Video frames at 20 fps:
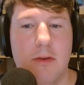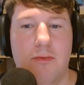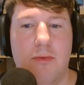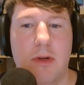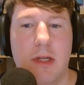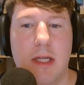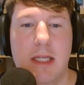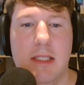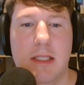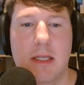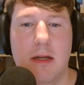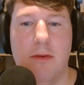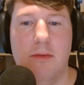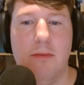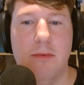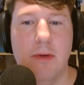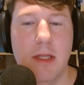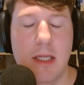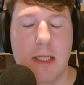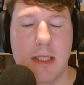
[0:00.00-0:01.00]
released a
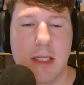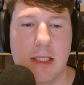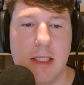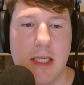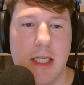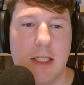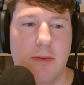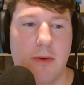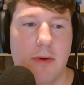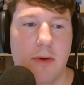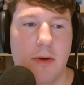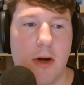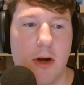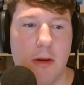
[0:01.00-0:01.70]
really successful